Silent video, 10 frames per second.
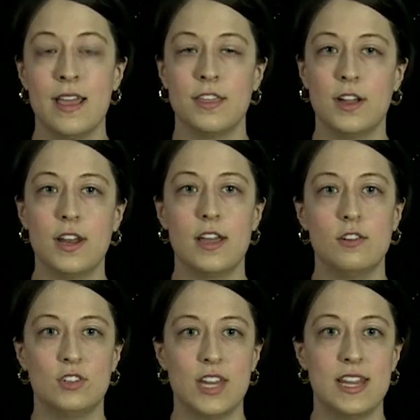they're going to
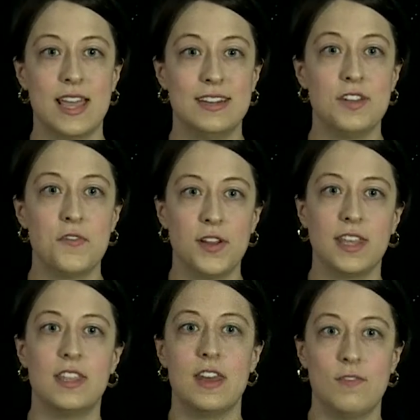understand that
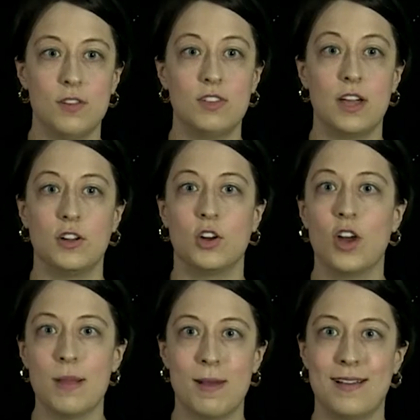differently than if you tell your
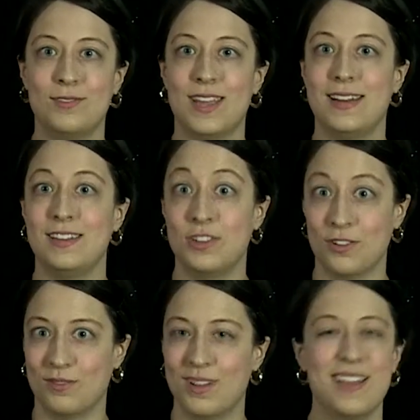grandma who's
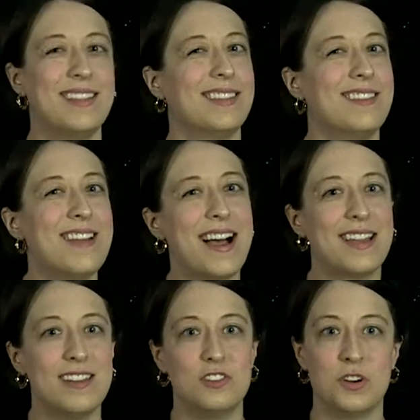82. They're not
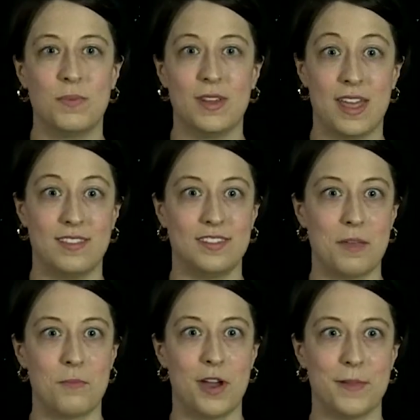going to interpret that the
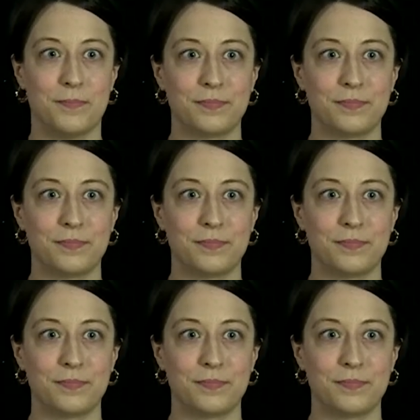same way.